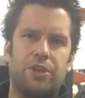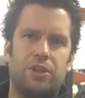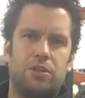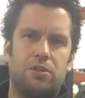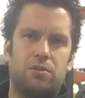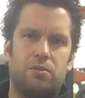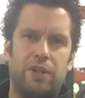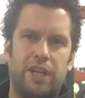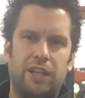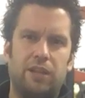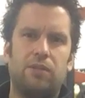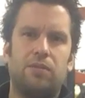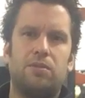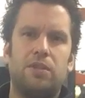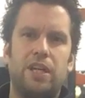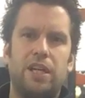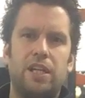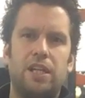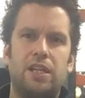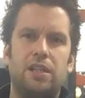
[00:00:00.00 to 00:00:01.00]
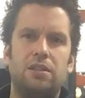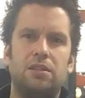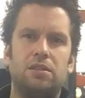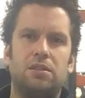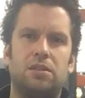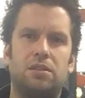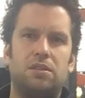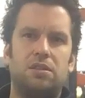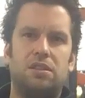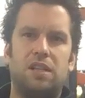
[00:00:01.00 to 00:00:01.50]
strength training
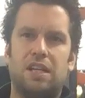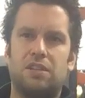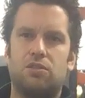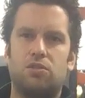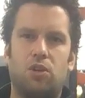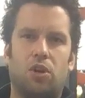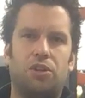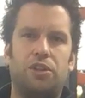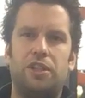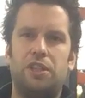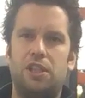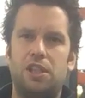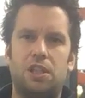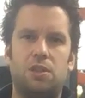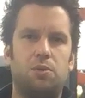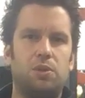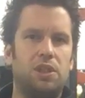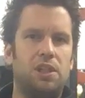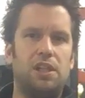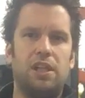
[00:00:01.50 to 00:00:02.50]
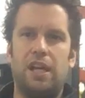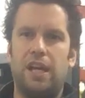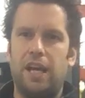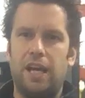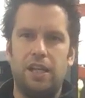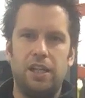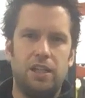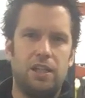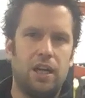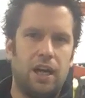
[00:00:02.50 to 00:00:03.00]
does not equal
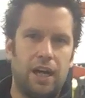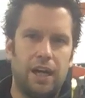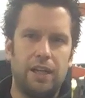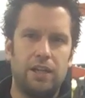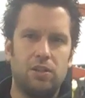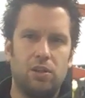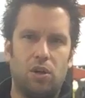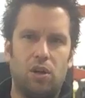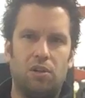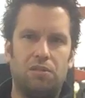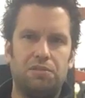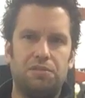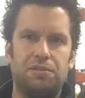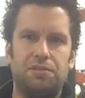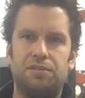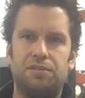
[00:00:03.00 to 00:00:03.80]
any kind of